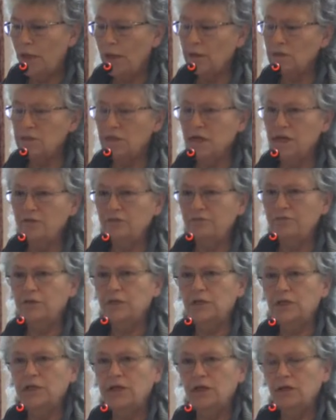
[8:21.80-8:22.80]
outside of
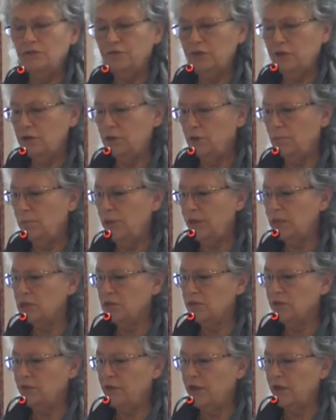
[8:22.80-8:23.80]
Philadelphia in
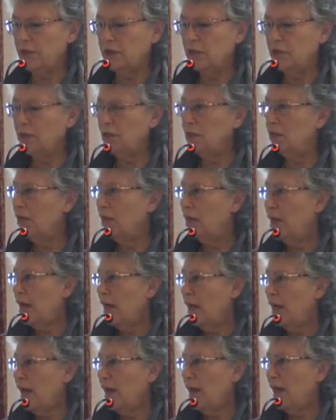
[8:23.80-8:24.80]
Pennsylvania.
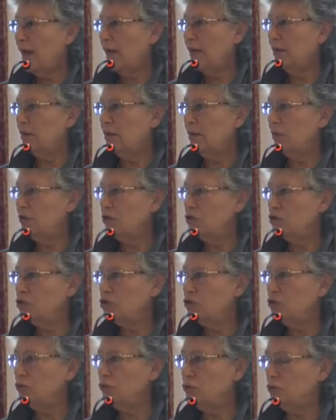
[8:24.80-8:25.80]
And the
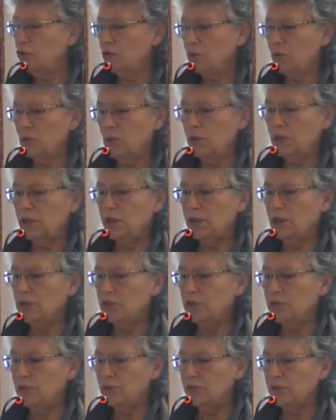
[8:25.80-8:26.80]
students' work
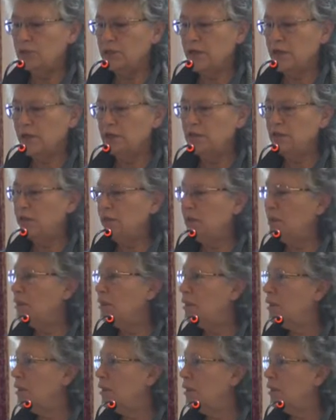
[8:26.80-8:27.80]
is presented
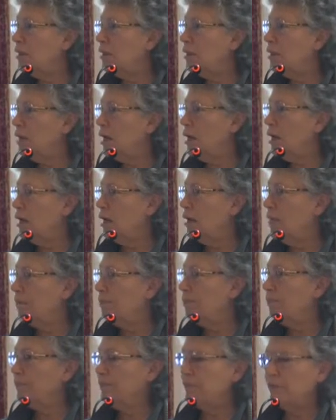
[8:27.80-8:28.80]
in
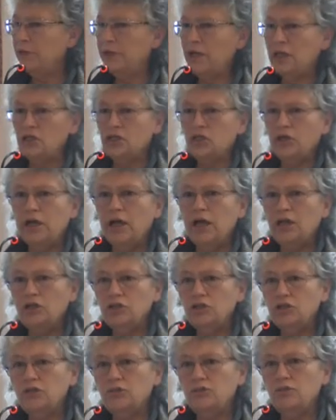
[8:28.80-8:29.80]
the
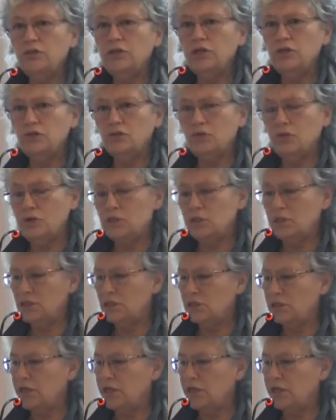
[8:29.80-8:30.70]
educational resources